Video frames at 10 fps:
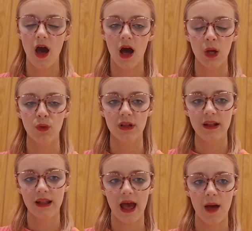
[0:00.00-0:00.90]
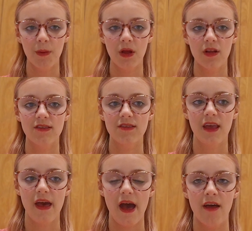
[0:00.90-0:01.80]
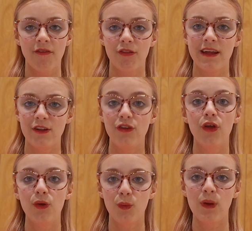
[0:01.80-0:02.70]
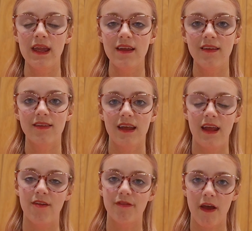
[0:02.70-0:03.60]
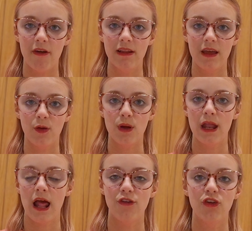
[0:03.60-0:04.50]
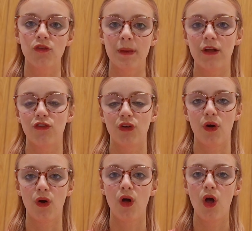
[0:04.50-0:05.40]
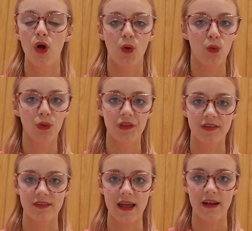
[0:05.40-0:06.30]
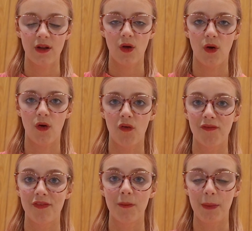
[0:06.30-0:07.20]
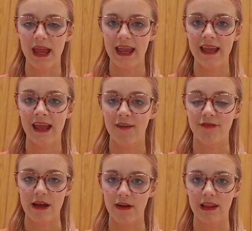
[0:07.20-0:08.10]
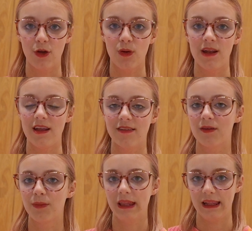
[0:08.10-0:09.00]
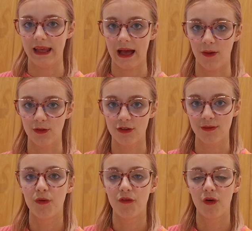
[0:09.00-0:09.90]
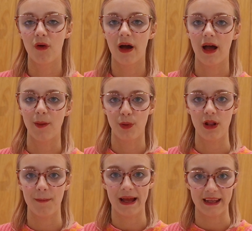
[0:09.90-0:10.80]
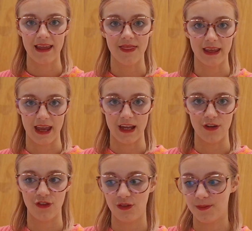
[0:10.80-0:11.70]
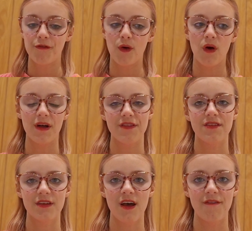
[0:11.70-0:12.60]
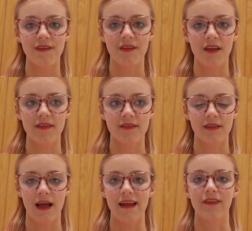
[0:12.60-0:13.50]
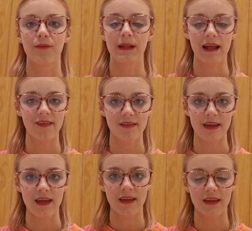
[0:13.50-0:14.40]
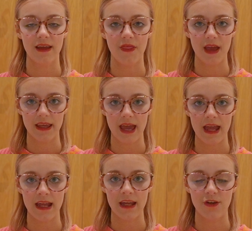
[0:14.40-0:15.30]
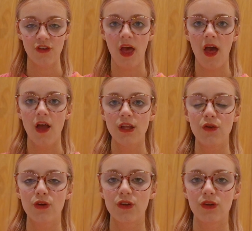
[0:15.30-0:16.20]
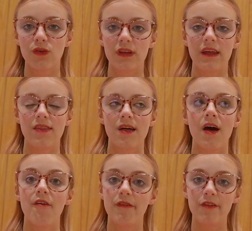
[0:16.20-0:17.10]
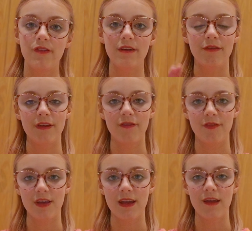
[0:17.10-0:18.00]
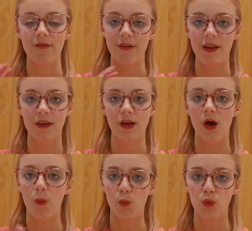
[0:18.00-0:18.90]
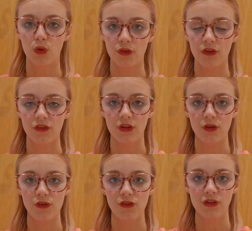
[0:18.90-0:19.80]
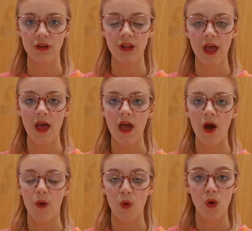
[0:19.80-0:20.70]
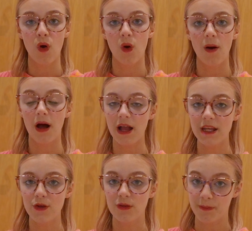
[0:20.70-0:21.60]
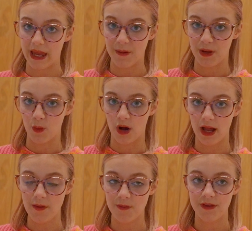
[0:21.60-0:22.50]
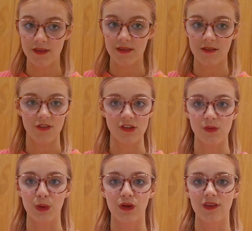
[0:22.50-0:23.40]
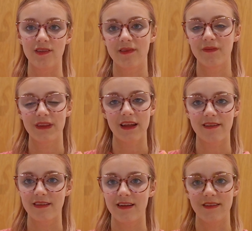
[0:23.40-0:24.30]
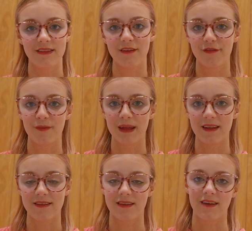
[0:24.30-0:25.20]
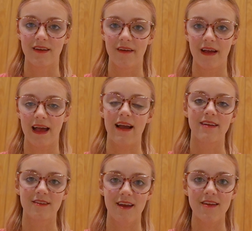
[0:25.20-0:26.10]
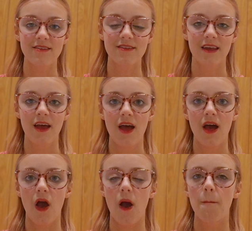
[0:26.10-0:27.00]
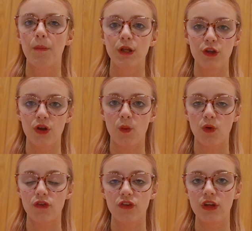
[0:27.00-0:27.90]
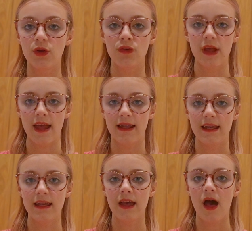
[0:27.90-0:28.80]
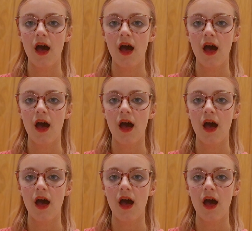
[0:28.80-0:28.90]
I will clean the hammocks every 2 weeks in fairy liquid and just make sure all the scent of the pee and fairy liquid is completely out before I put it back in the cage. For other surfaces like the plastic in their cage, you can use either a 50-50 vinegar and water solution, or I use baby wipes just because that's easier for me to access, but you don't want to use any